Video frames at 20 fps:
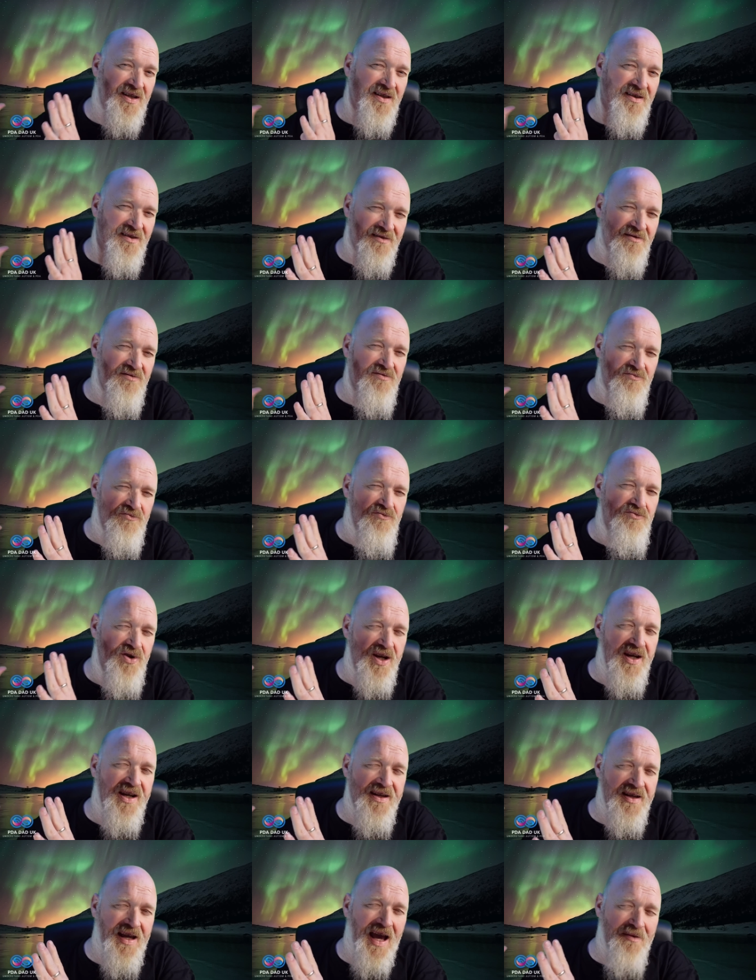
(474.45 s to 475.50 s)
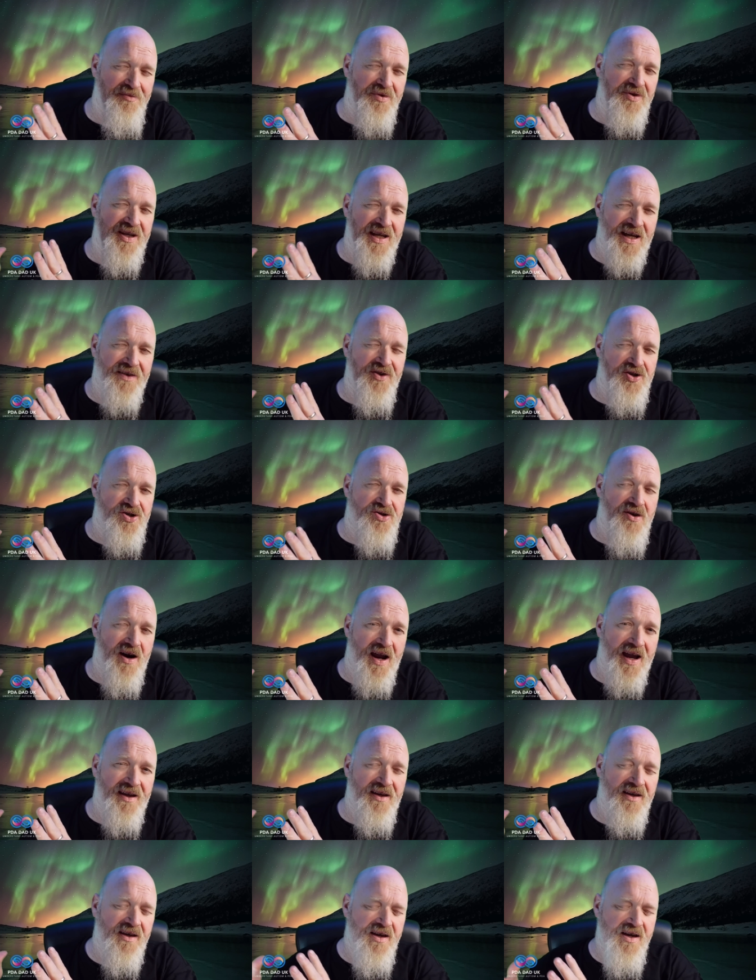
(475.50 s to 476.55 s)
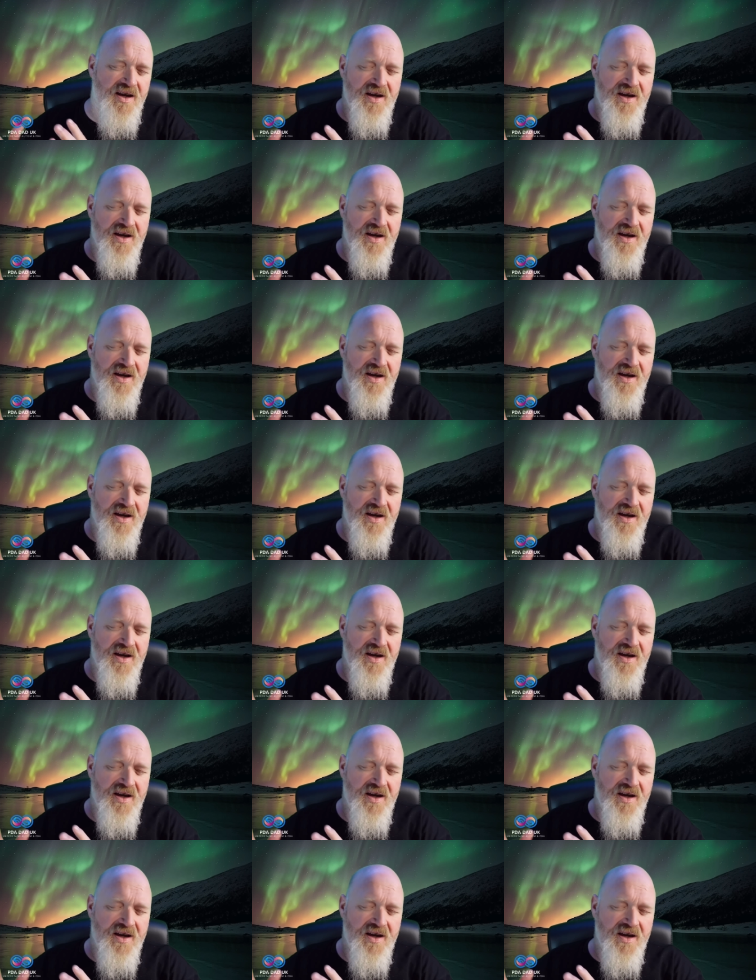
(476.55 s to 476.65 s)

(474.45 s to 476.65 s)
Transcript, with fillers: can really happen down the track.